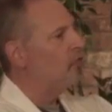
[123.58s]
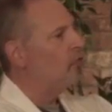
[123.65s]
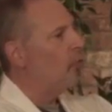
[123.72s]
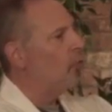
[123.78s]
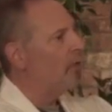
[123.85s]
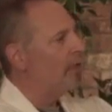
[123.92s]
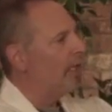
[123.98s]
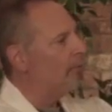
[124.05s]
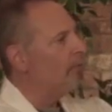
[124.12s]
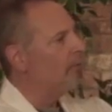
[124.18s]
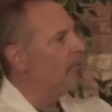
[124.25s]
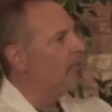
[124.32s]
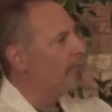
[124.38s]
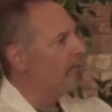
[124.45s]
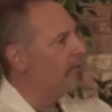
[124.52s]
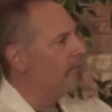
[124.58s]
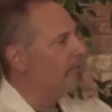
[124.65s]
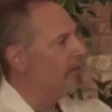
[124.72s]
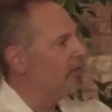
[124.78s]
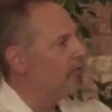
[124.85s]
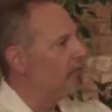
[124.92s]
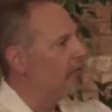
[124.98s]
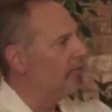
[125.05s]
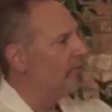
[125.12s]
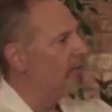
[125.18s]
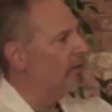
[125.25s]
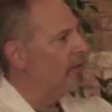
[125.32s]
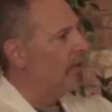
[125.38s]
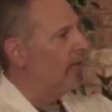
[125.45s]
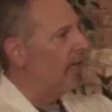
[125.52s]
And so when I'm performing a
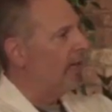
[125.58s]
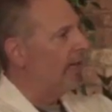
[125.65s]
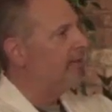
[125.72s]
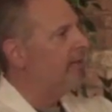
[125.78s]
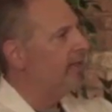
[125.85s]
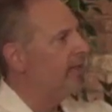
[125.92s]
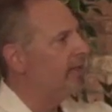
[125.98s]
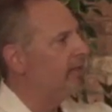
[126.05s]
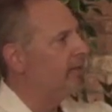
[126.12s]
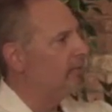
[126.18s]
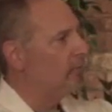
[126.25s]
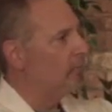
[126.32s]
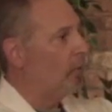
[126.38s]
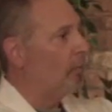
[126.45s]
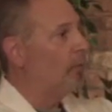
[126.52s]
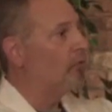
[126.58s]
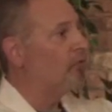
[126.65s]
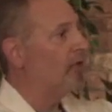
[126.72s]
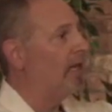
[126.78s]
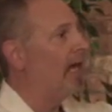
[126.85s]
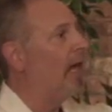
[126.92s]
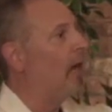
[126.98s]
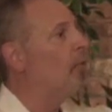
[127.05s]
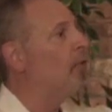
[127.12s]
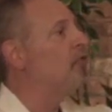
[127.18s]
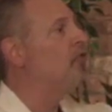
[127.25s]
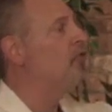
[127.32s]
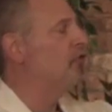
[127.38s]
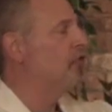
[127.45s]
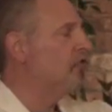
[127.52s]
facelift, I take almost an
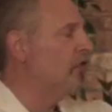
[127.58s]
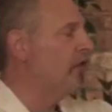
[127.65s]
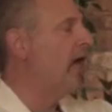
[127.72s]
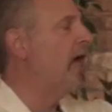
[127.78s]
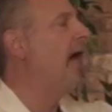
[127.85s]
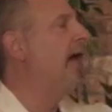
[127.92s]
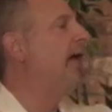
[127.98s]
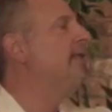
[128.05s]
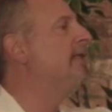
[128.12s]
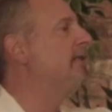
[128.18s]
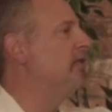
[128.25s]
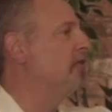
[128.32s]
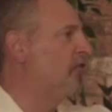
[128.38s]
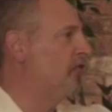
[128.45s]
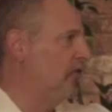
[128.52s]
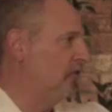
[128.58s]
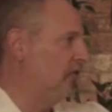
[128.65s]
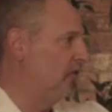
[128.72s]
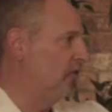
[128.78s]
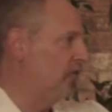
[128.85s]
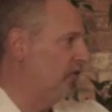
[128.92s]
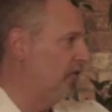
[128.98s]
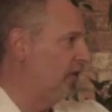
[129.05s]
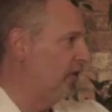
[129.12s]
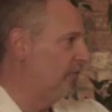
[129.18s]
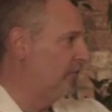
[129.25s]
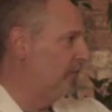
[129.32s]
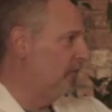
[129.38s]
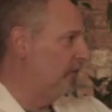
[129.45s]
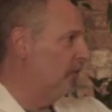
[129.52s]
hour just to hide the incision
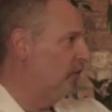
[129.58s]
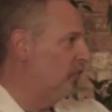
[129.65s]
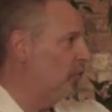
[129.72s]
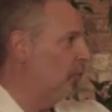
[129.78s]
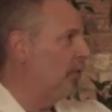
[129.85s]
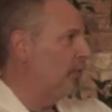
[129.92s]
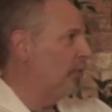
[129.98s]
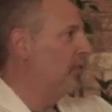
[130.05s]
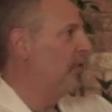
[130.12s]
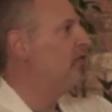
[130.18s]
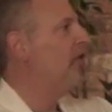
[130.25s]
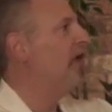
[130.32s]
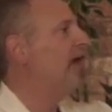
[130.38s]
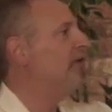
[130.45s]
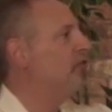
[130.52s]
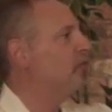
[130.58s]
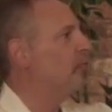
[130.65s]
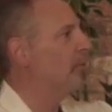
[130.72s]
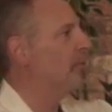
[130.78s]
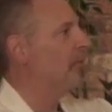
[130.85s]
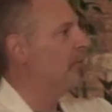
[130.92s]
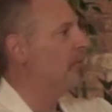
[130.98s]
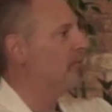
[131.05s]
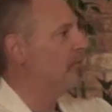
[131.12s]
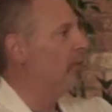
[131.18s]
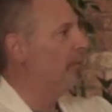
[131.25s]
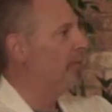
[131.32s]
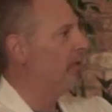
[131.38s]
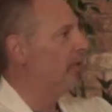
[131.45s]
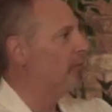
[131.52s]
itself. So where these doctors were
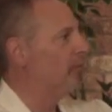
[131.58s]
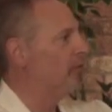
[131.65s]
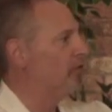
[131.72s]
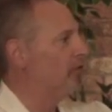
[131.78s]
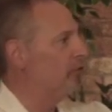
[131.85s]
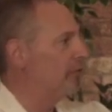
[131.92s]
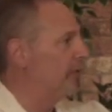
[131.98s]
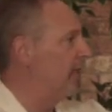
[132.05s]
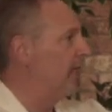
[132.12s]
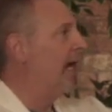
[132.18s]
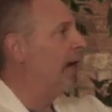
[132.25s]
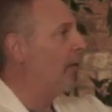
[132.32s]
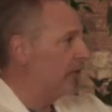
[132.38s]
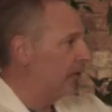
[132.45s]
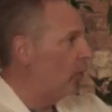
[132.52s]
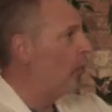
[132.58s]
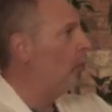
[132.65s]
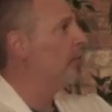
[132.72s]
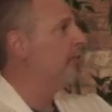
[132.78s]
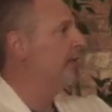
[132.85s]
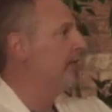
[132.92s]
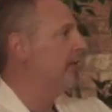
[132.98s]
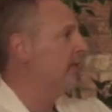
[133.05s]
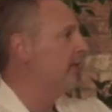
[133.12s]
performing the procedure in an hour, the whole